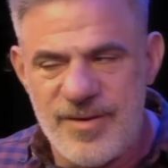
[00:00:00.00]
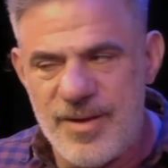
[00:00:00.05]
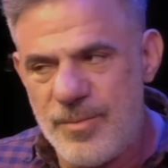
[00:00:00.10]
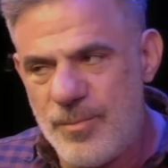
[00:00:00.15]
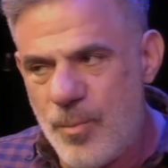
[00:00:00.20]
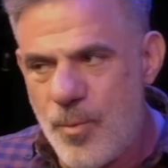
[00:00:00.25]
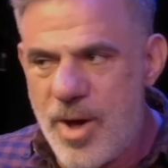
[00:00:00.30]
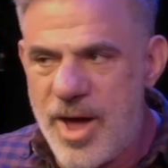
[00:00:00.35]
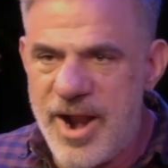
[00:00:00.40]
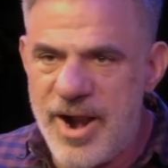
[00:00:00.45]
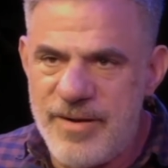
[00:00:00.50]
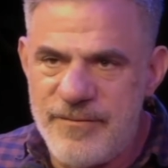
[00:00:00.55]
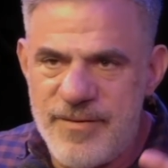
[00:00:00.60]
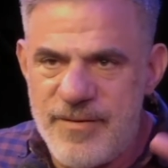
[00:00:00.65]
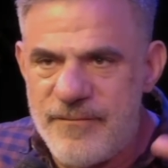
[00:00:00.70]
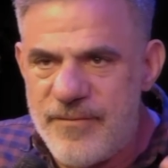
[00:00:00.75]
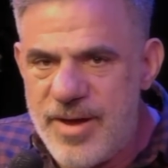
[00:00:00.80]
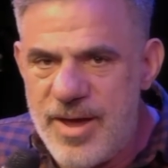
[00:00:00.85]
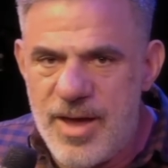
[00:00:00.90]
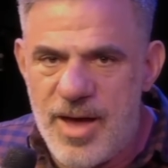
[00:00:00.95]
And one out of
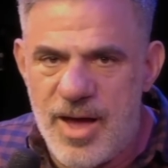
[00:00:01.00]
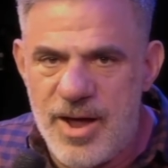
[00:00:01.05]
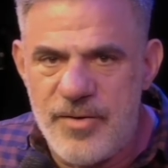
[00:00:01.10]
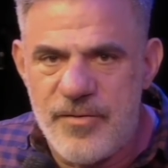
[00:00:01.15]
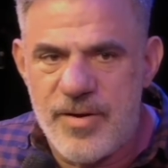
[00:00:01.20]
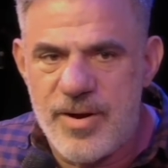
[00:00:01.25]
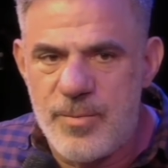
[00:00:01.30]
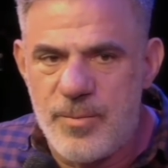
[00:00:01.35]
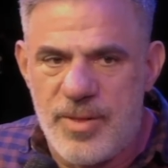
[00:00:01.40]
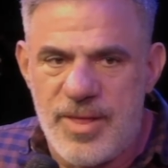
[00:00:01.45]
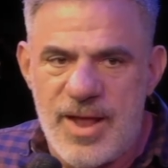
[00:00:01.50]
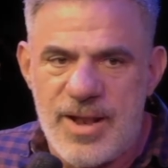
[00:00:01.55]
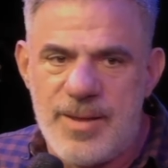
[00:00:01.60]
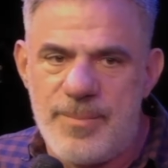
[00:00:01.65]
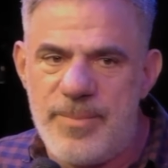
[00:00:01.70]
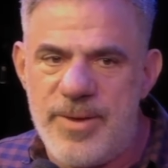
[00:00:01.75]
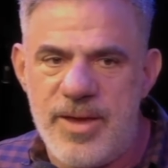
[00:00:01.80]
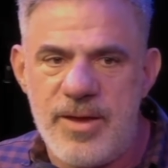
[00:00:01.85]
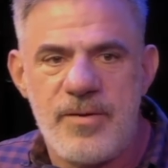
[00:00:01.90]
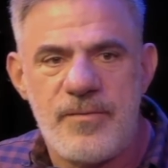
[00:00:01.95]
every hundred will end
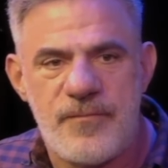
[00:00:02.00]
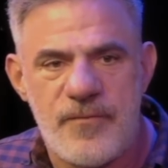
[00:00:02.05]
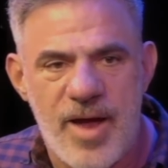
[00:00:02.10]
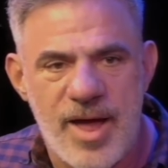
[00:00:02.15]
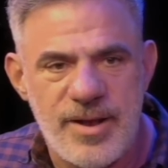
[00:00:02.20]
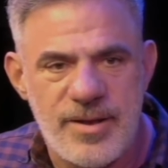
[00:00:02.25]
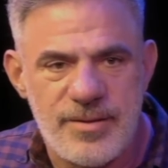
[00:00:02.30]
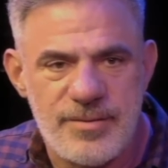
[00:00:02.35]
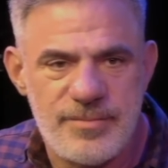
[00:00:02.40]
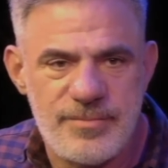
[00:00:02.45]
up being your friend.